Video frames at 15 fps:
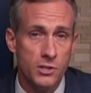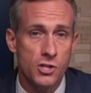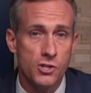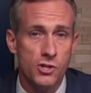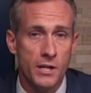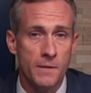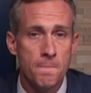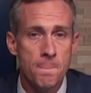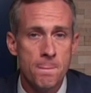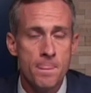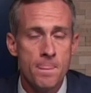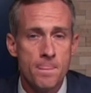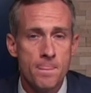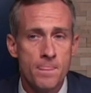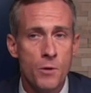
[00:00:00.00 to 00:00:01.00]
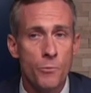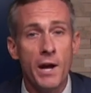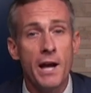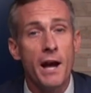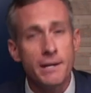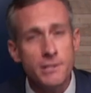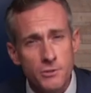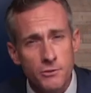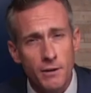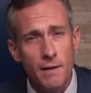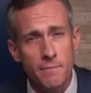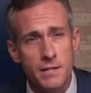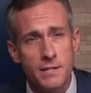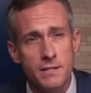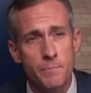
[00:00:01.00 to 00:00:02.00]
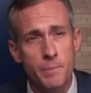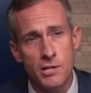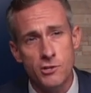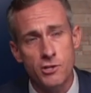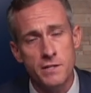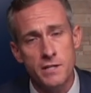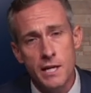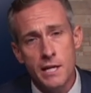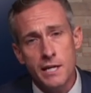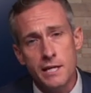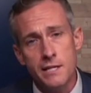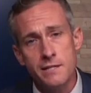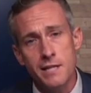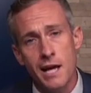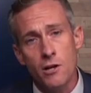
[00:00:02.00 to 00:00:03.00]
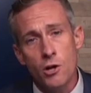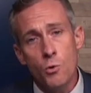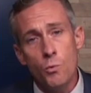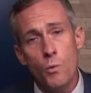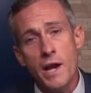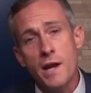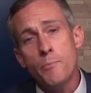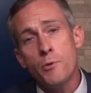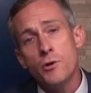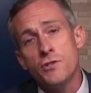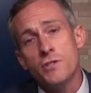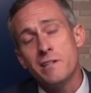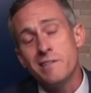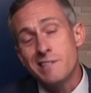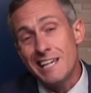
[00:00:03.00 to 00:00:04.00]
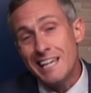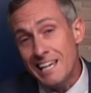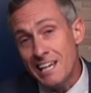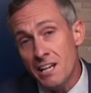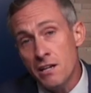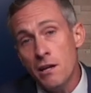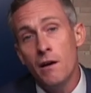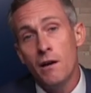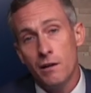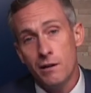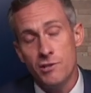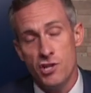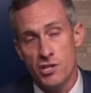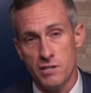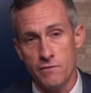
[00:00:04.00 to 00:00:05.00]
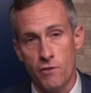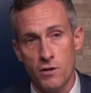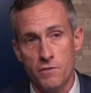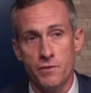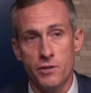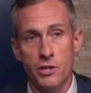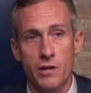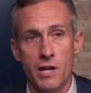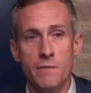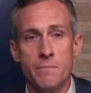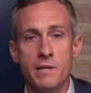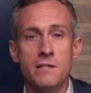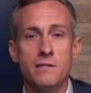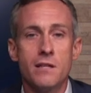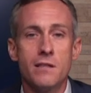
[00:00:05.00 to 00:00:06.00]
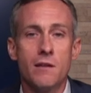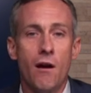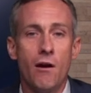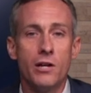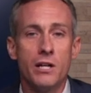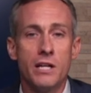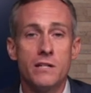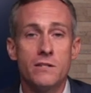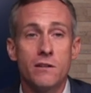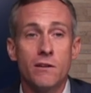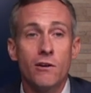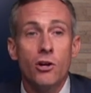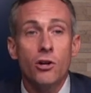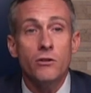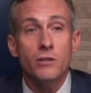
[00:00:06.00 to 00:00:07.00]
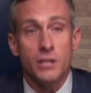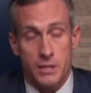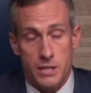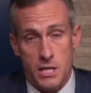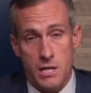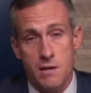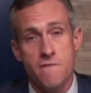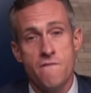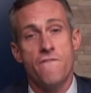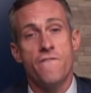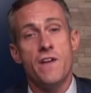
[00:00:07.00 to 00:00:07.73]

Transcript: condition. The way I describe this to patients is that when a person is in congestive heart failure, it means that the heart is currently